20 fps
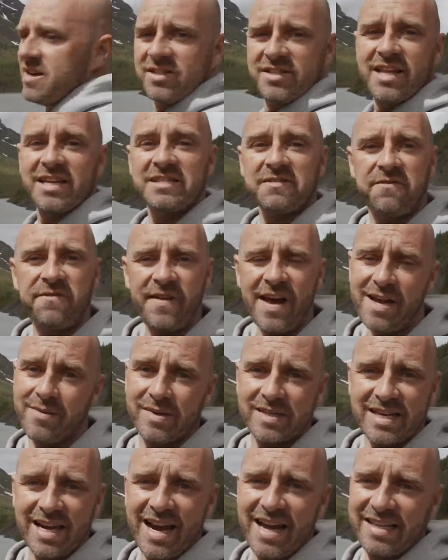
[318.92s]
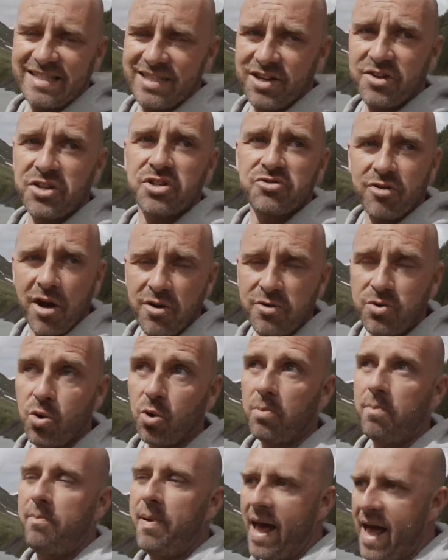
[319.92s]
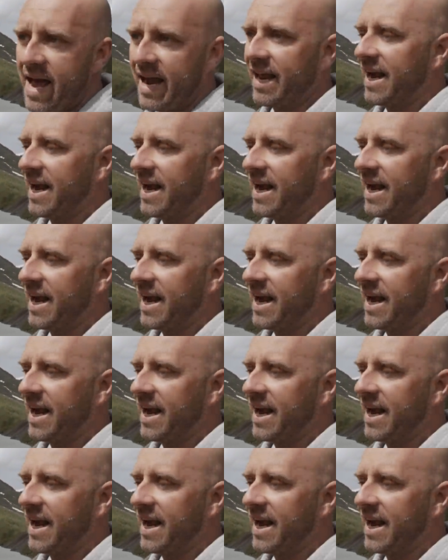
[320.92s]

So there's a famous glacier on this road called Bear